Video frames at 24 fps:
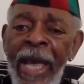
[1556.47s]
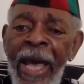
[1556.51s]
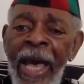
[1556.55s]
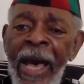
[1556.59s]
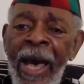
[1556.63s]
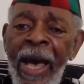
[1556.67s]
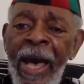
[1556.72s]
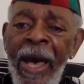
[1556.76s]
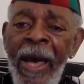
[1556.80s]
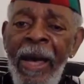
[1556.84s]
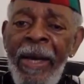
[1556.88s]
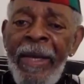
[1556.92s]

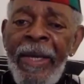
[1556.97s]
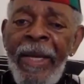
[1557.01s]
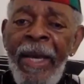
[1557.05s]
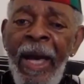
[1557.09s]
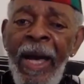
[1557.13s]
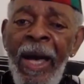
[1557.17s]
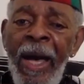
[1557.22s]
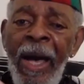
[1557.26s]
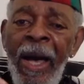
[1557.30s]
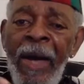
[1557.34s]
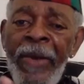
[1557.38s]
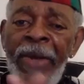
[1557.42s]

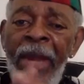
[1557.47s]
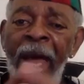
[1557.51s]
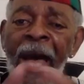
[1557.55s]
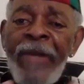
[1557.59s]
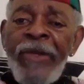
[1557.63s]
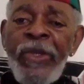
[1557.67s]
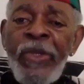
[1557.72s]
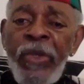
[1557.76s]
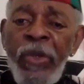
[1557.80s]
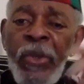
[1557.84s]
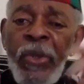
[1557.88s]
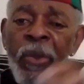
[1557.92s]
are
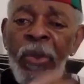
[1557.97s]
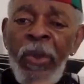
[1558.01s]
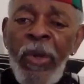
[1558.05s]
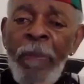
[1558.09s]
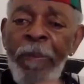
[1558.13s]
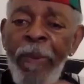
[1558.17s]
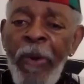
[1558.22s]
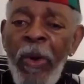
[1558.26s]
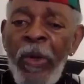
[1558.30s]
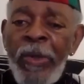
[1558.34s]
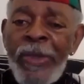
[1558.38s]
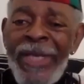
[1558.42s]
not two
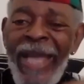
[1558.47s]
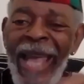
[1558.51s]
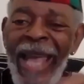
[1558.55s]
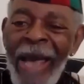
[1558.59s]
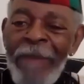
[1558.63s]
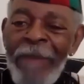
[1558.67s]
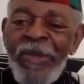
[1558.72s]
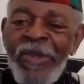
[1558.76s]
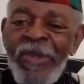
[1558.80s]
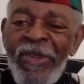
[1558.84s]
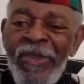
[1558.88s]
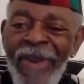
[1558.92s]
opposed
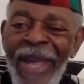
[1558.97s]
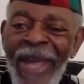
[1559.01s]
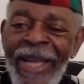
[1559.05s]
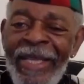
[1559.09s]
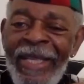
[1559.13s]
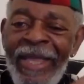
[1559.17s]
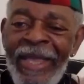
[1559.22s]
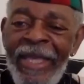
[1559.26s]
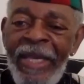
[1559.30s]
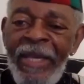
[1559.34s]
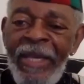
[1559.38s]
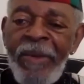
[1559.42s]

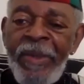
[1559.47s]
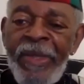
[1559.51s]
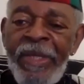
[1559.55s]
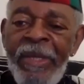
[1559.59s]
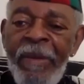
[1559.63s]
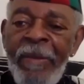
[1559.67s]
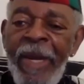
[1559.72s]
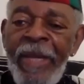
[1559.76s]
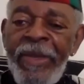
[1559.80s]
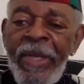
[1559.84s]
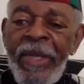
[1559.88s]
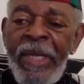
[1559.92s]
abstract theories
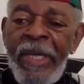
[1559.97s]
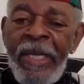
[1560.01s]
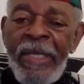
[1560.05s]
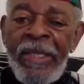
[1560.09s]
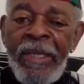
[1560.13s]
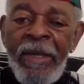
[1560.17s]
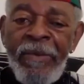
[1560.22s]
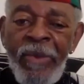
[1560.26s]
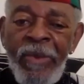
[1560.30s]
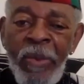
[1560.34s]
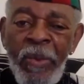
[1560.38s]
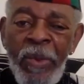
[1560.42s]
about the
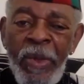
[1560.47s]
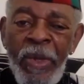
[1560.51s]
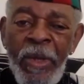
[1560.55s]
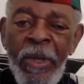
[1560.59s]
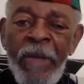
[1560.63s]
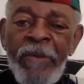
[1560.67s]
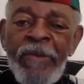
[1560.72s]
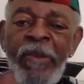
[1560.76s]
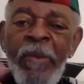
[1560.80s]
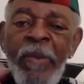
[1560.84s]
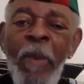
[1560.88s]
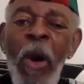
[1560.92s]
nature of the
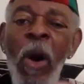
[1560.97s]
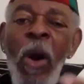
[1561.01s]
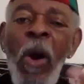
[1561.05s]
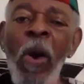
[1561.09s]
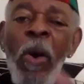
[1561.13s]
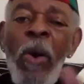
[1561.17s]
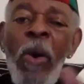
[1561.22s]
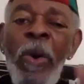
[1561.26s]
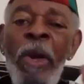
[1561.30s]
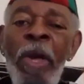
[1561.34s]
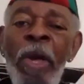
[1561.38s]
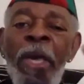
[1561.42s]
world, of
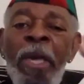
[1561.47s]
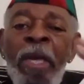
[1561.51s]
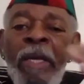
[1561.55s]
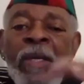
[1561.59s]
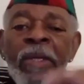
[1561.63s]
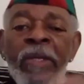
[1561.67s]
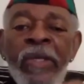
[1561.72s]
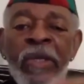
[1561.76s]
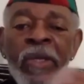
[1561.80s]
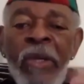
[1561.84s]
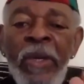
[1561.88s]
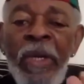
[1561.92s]
small
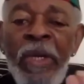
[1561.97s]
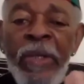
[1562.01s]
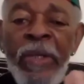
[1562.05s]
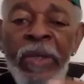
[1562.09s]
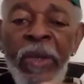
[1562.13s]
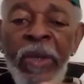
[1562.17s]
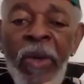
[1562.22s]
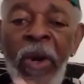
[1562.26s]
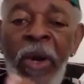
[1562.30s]
concern to